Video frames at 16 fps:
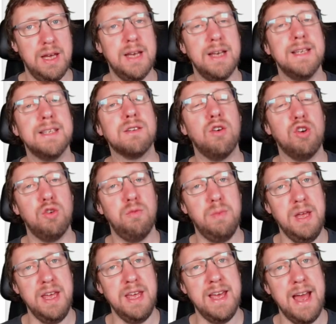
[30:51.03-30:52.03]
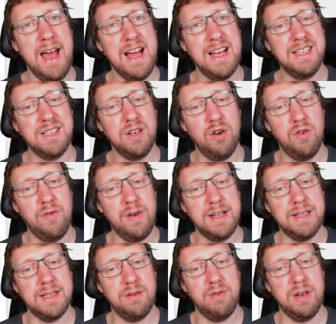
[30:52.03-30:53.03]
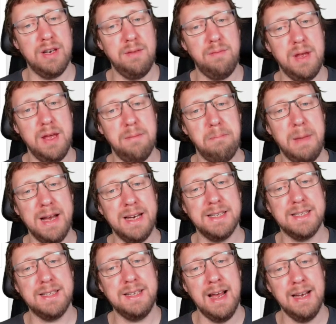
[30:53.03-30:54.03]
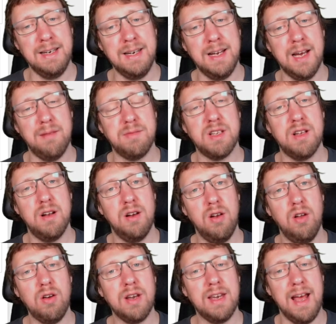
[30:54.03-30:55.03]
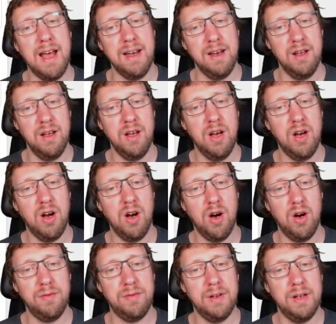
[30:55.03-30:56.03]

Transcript: is going to be ES over N0 in dB minus 10 times log 10 of